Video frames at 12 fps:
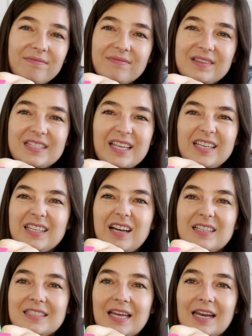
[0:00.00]
It's like
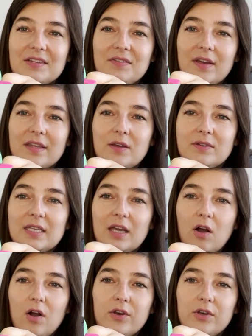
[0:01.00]
not satisfying now. It's like
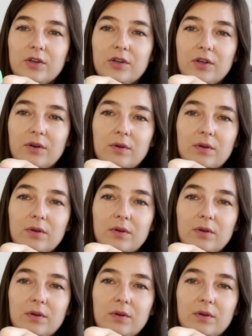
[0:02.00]
hard to do.